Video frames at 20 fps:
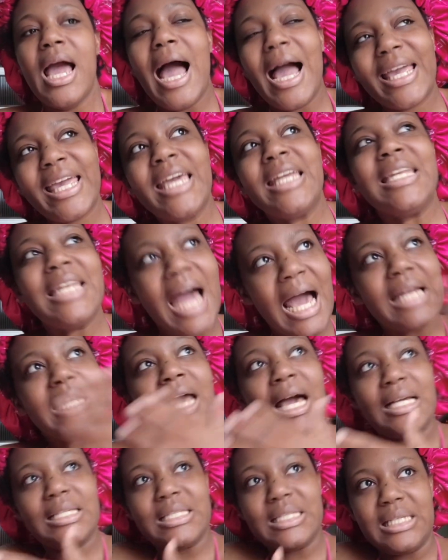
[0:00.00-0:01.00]
cannot
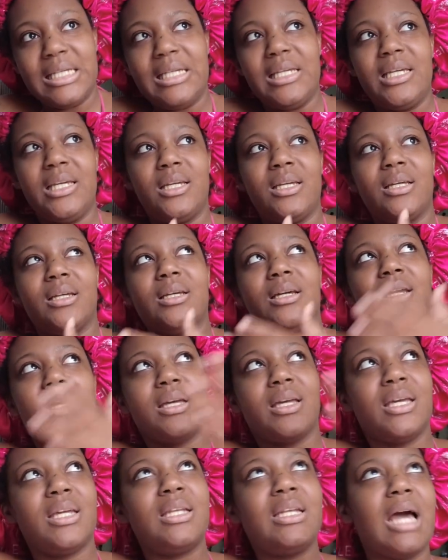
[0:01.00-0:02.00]
not see
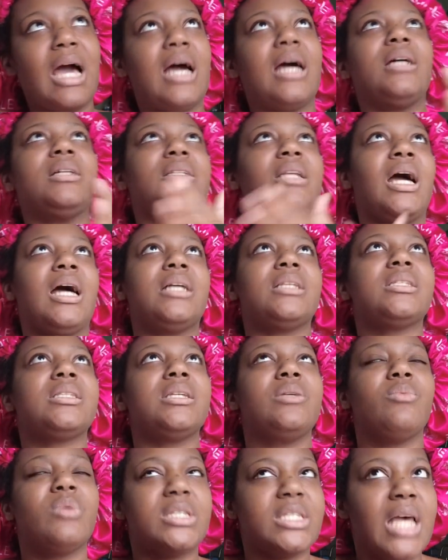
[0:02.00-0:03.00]

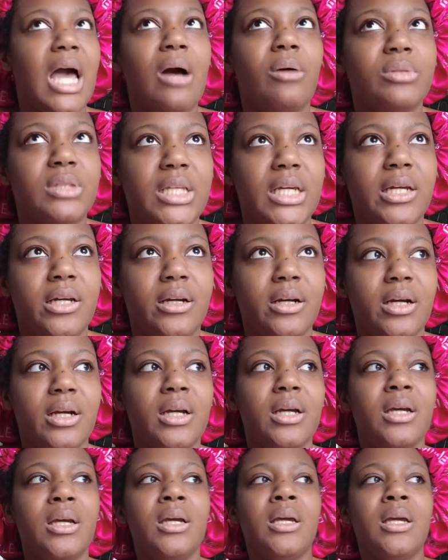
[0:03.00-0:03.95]
what's out there